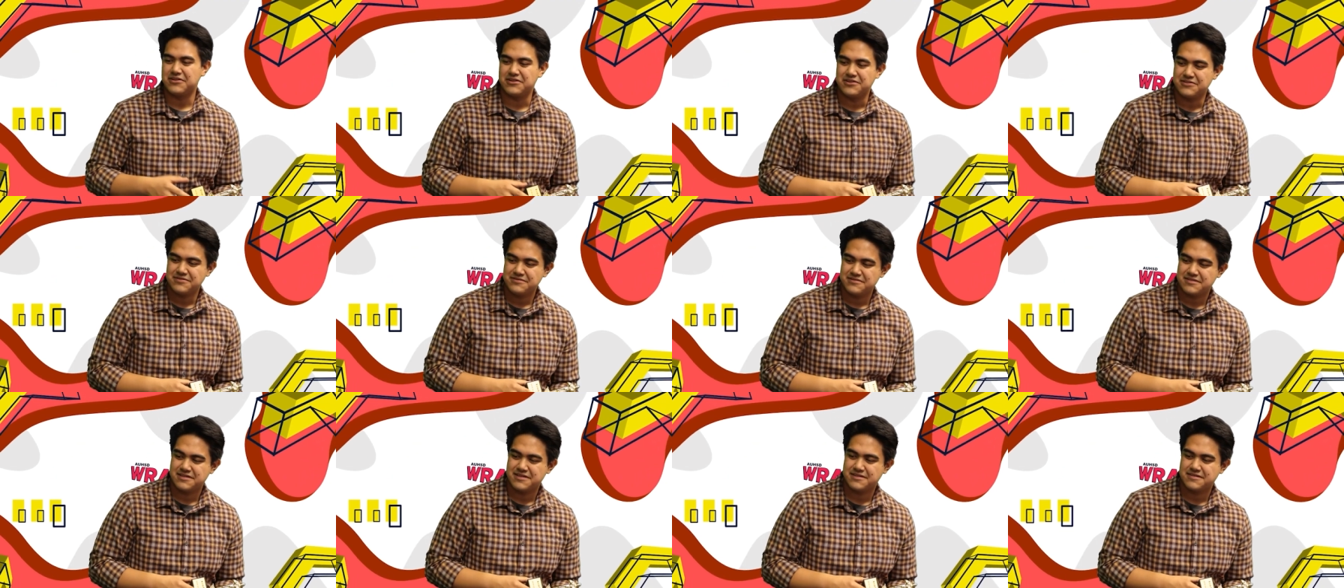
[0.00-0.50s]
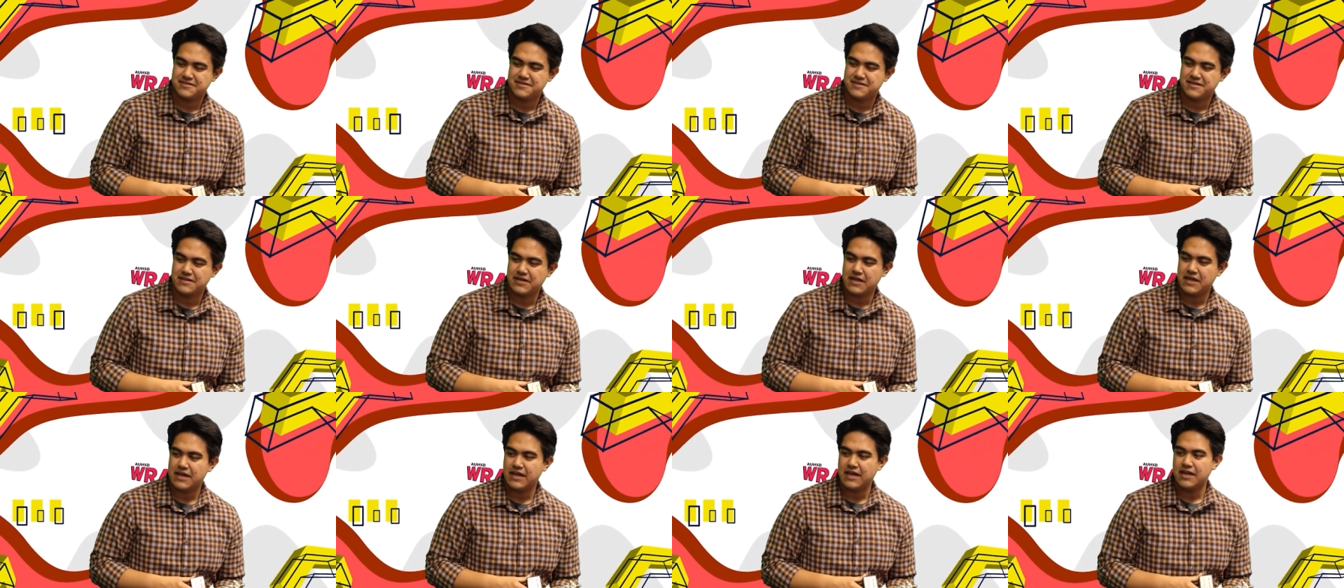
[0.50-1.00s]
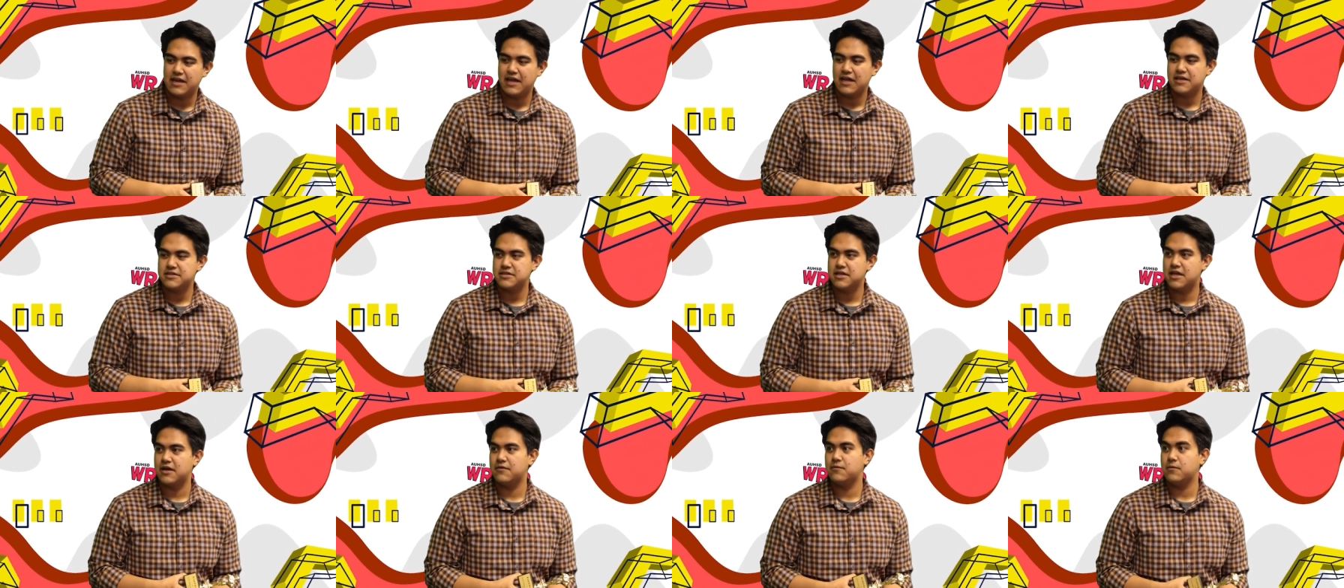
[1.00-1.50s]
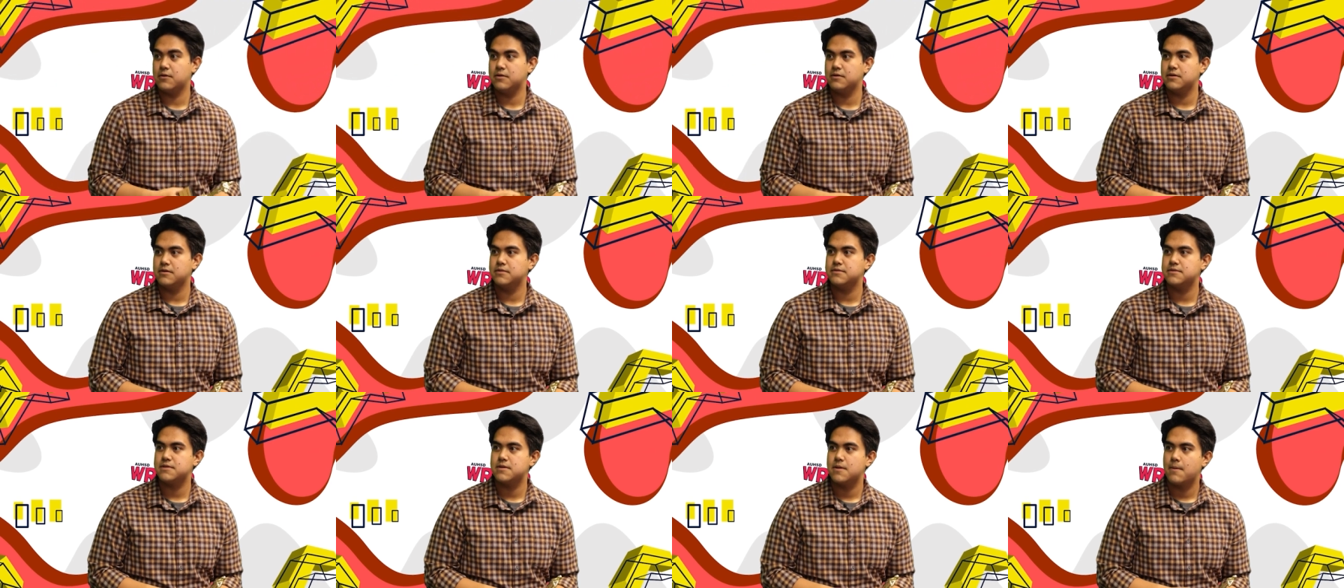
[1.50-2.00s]
know, that's, uh, can I actually have one of
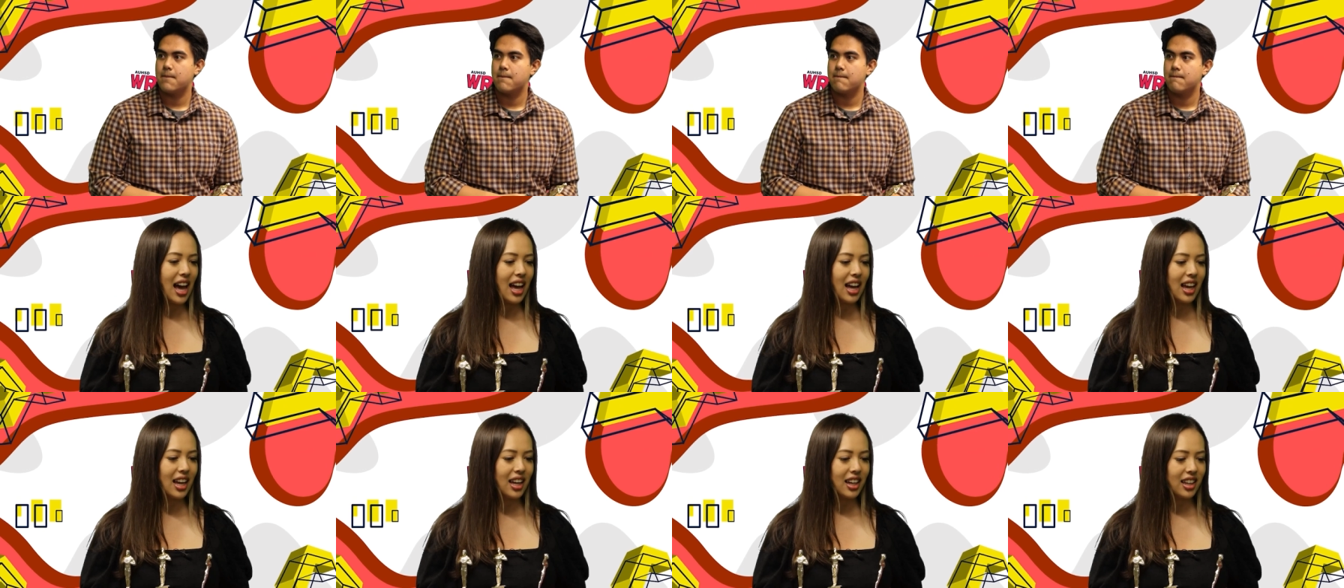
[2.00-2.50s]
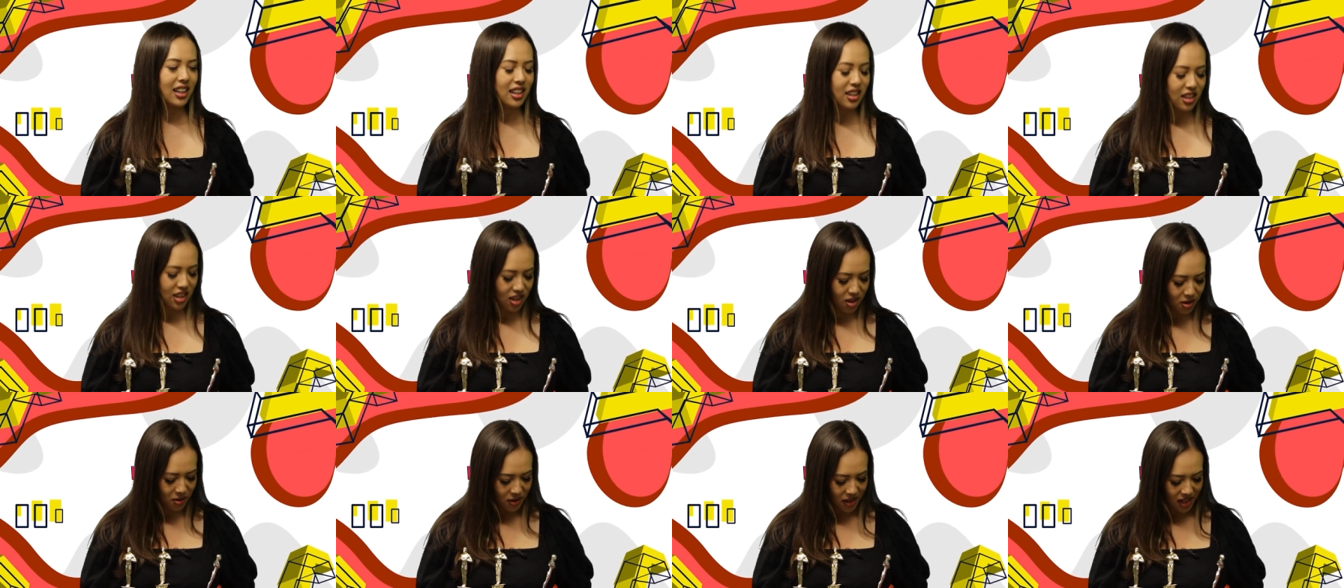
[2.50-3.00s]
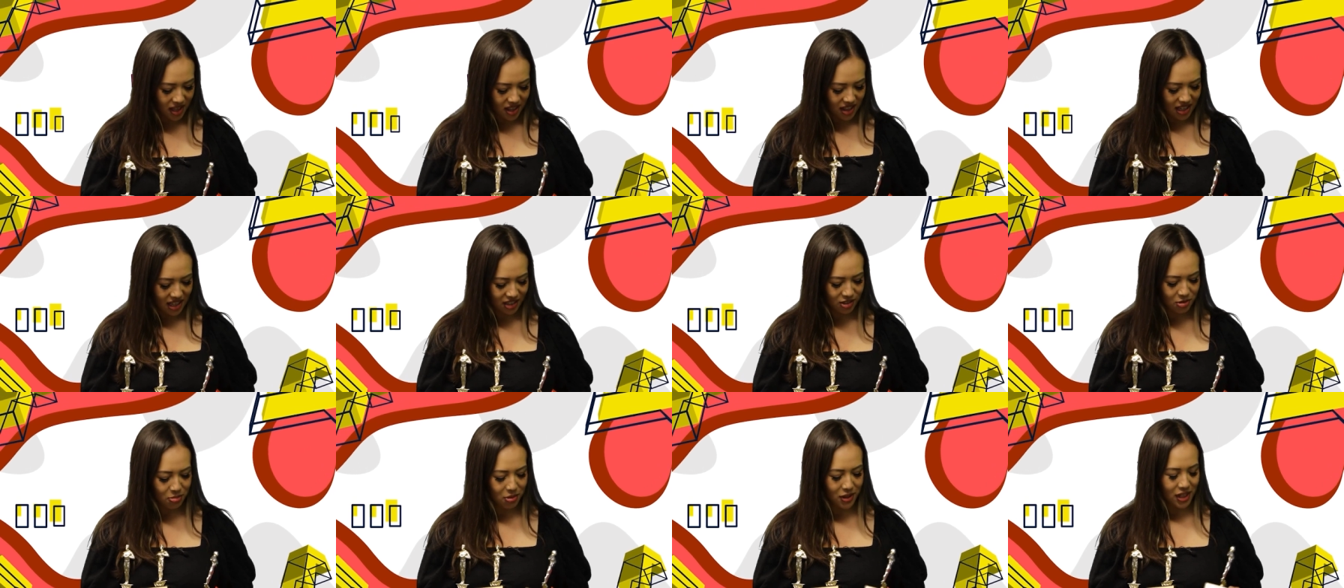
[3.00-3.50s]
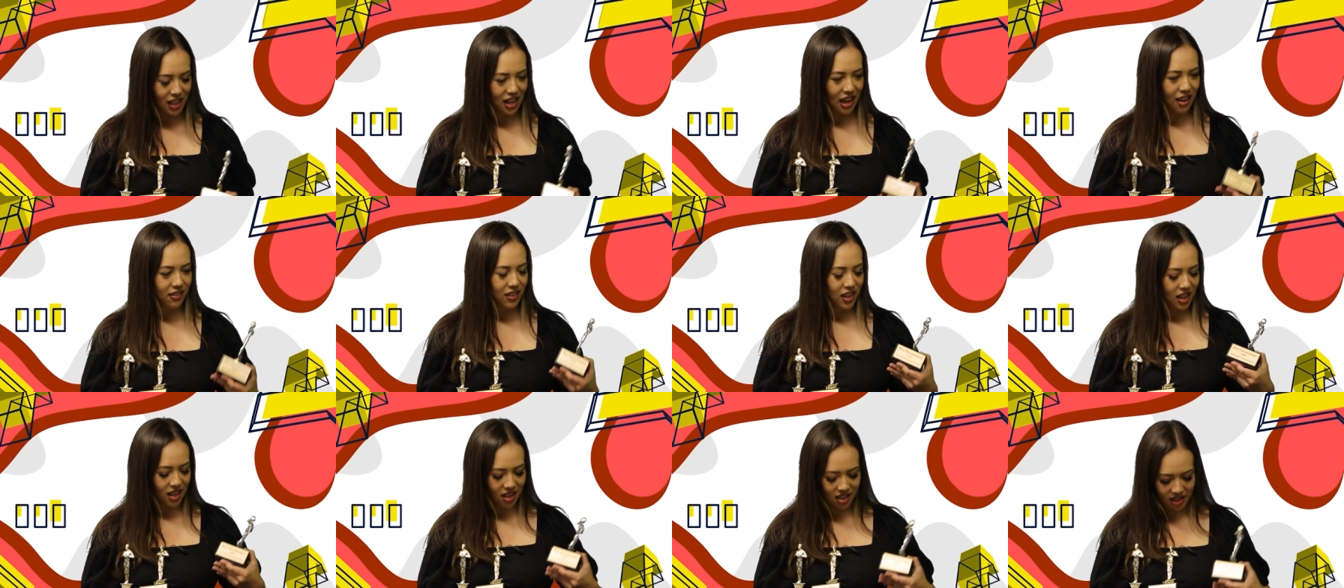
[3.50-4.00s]
those? Yeah. You know what? That's pretty
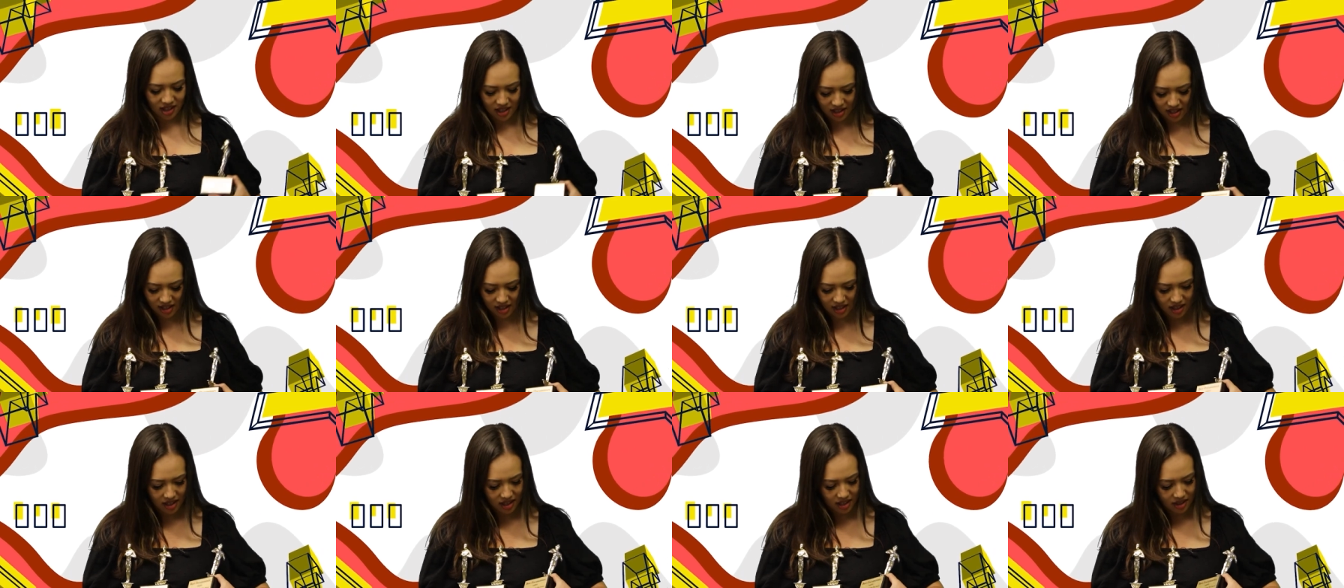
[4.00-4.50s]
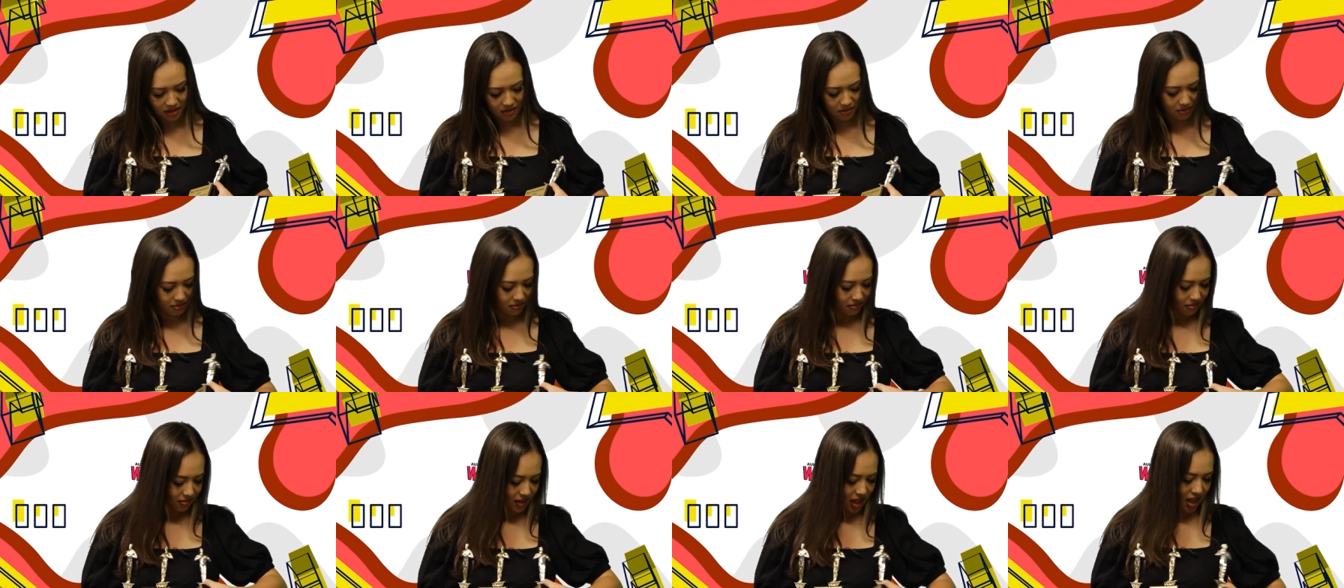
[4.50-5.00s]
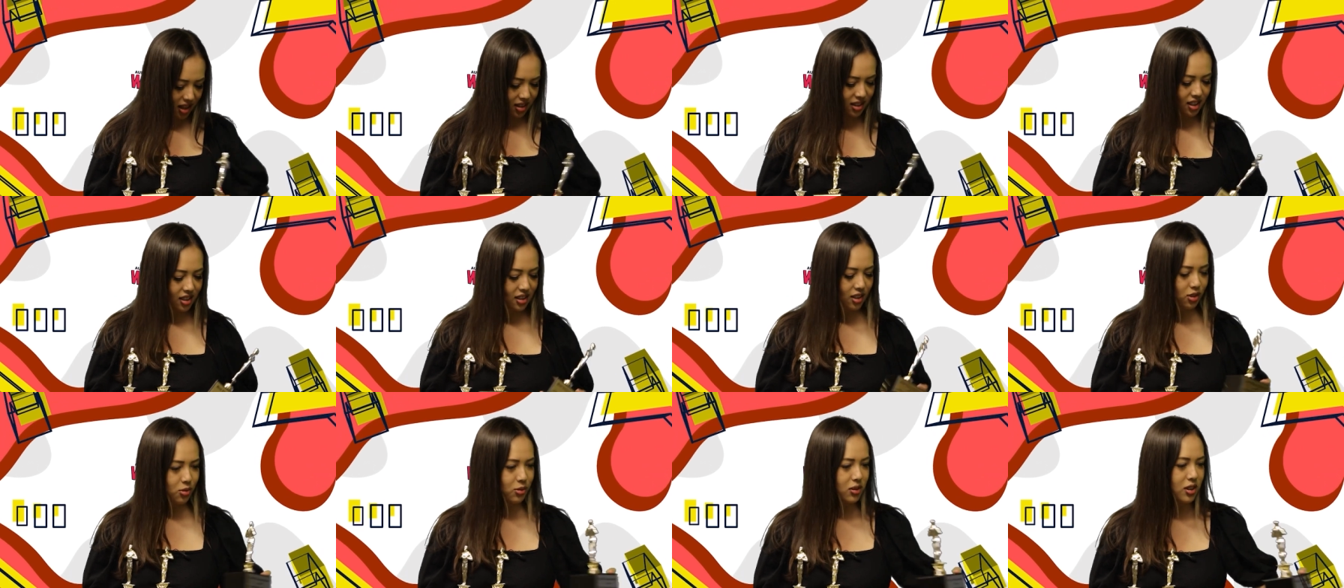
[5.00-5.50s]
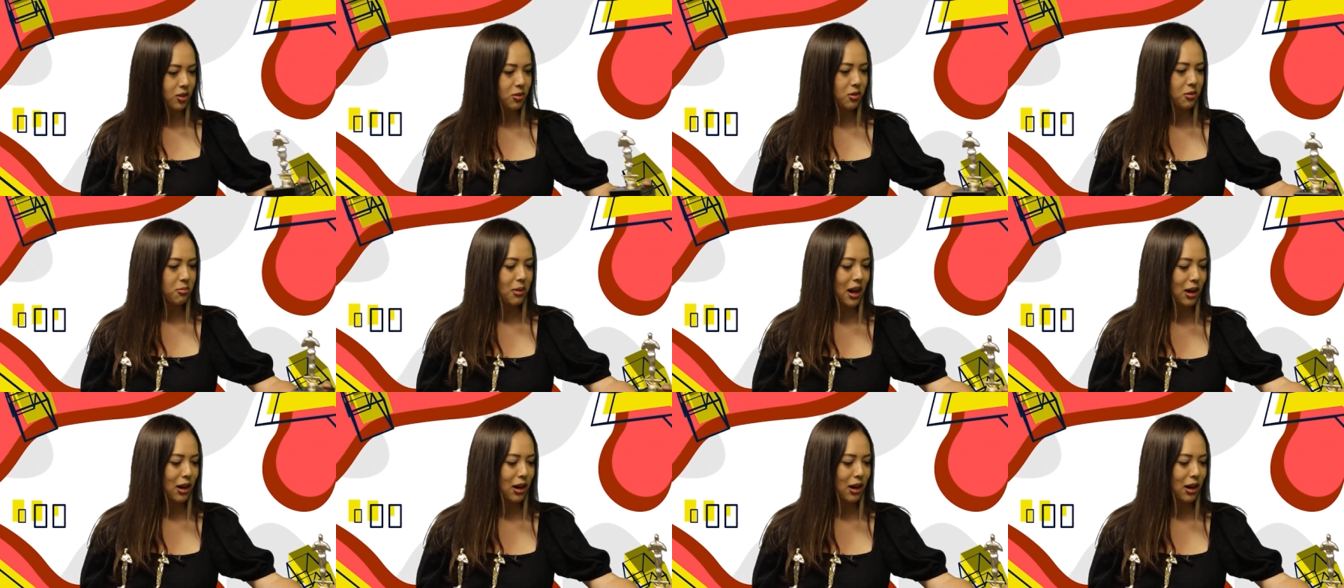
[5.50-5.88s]
heavy. Um, yeah, take this one. This one's